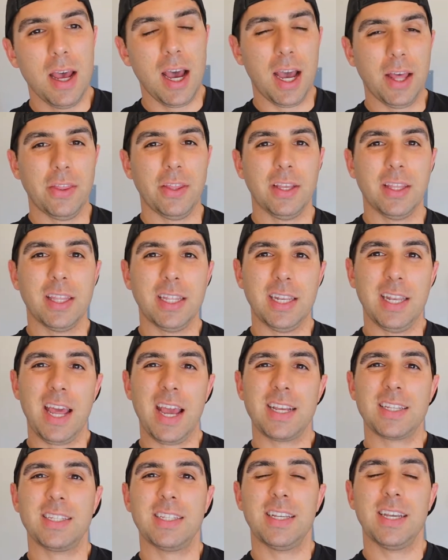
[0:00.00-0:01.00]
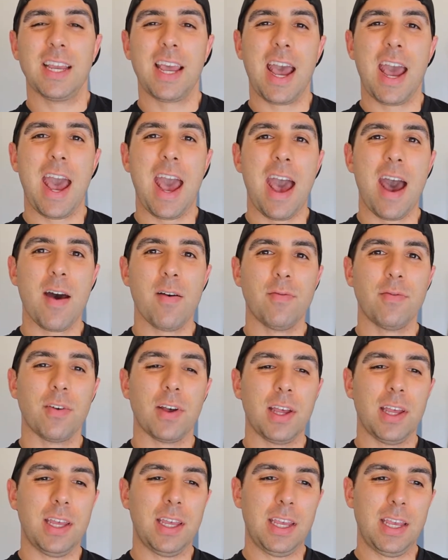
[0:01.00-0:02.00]
I think the next thing I have
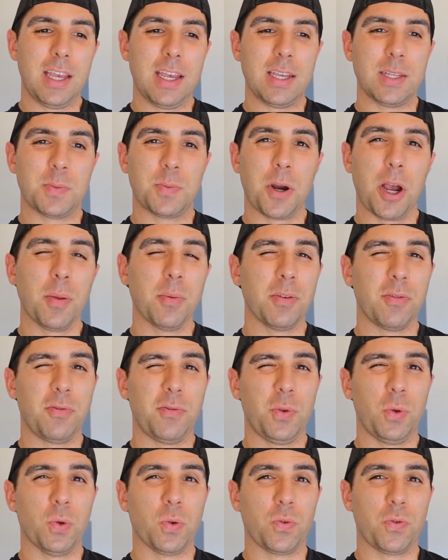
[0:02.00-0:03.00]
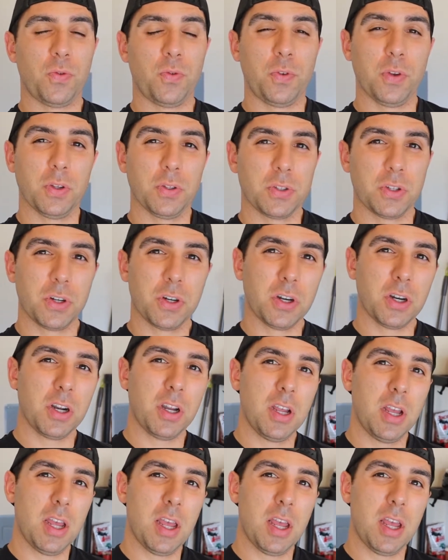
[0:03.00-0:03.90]
is probably fuel filter.